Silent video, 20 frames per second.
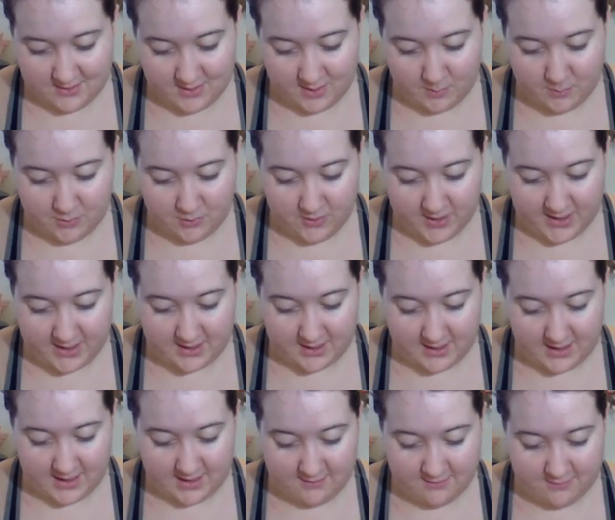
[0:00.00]
only
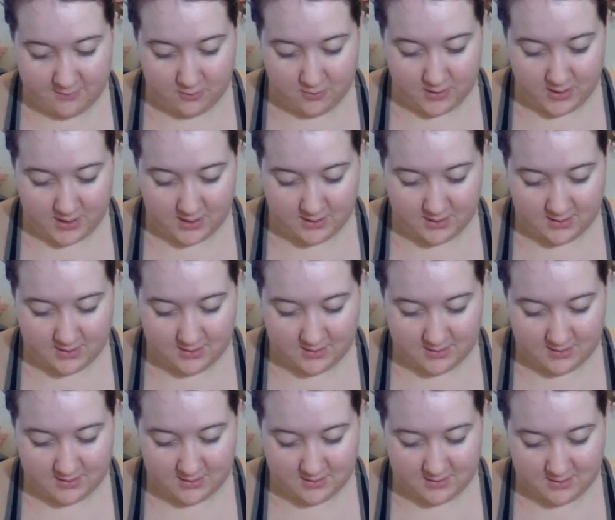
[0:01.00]
0.84
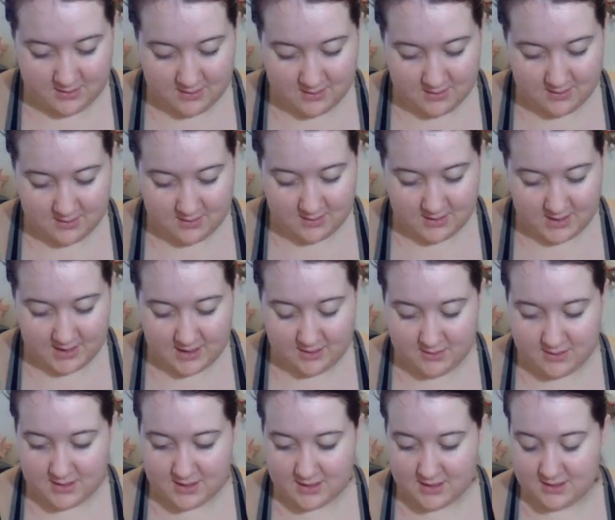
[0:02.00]

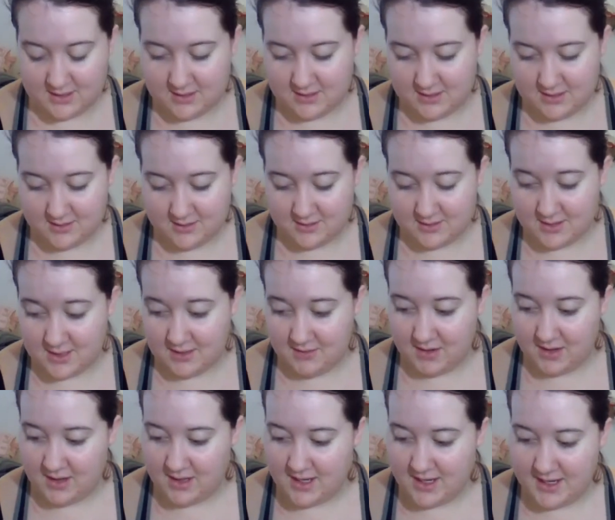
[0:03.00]
ounces, so it's
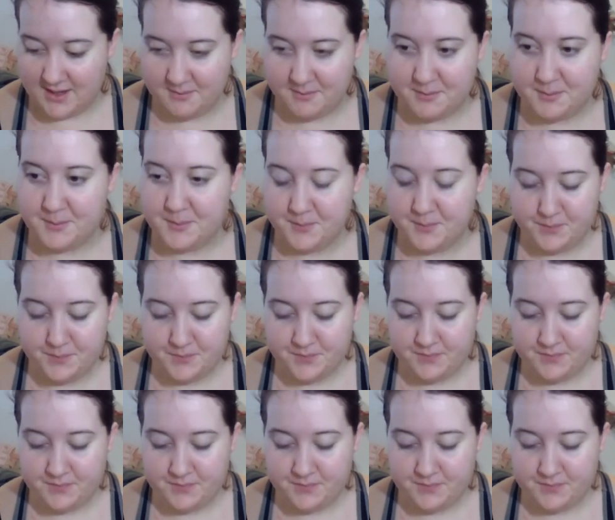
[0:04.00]
not even a lot.